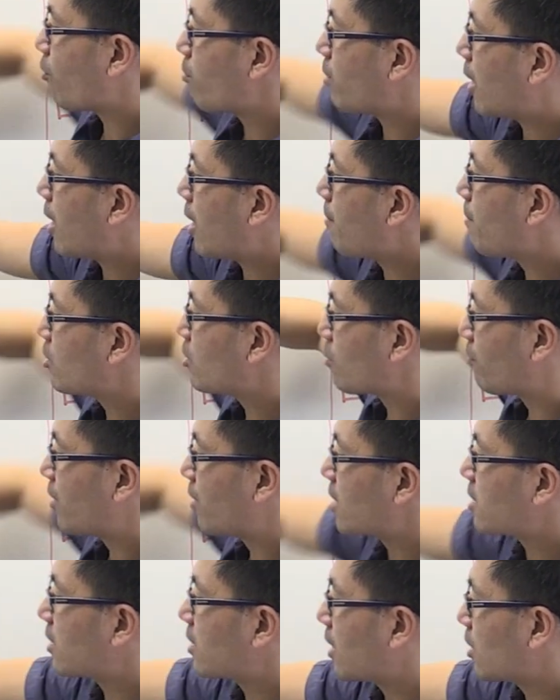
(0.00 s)
from the image of
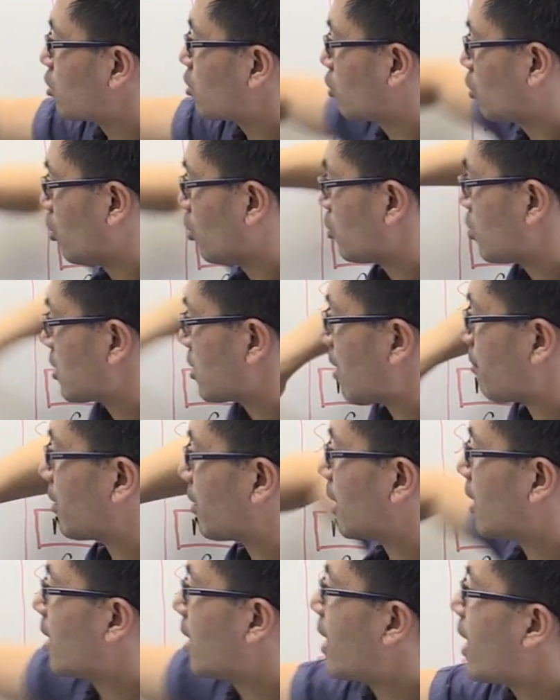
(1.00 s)
this get glued to
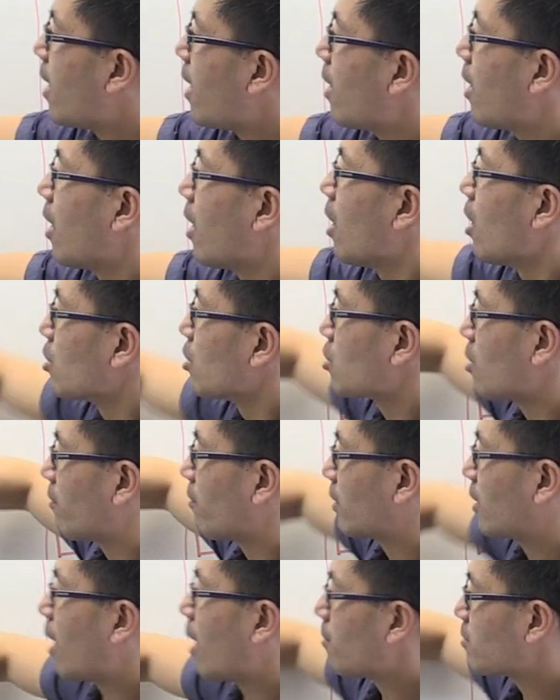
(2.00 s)
something here. So if
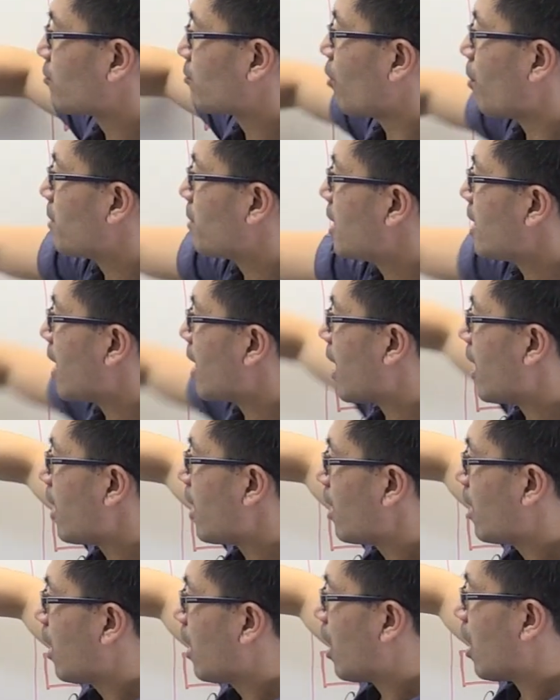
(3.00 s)
it comes from here,
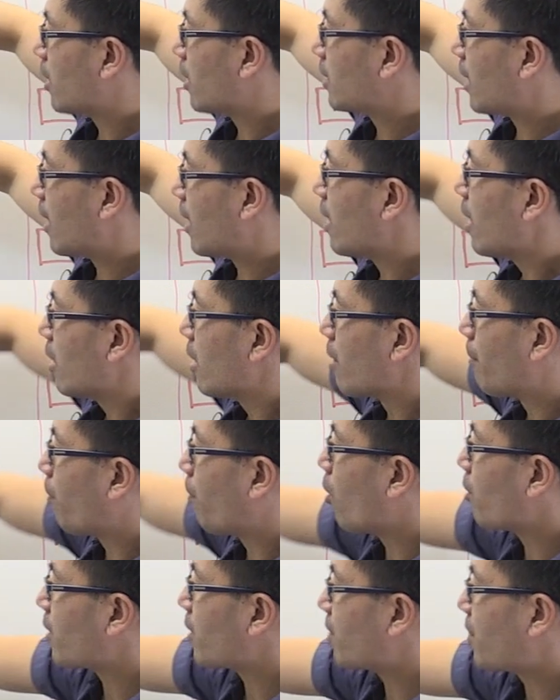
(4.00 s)
okay, the
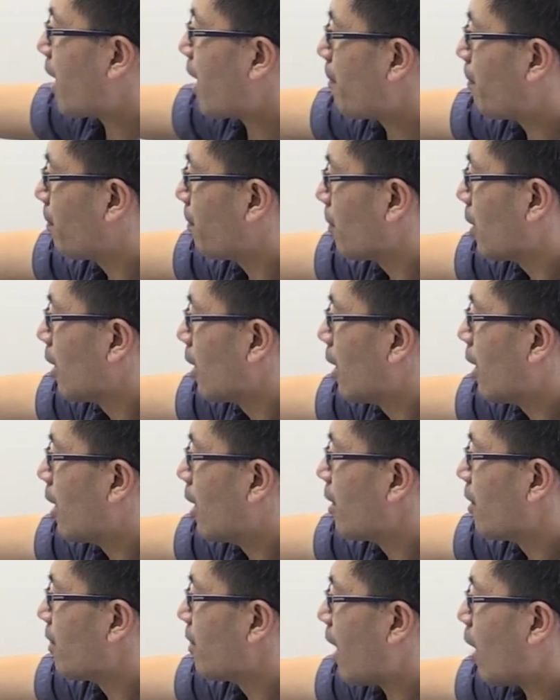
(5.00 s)
point
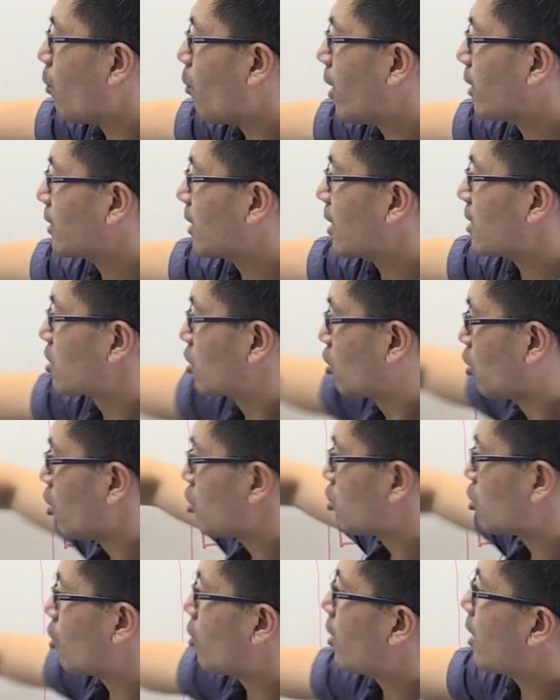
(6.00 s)
that one gets
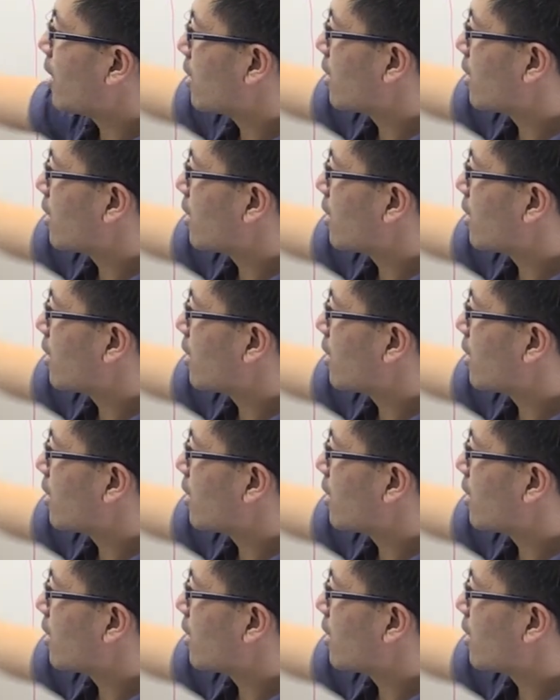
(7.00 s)
glued to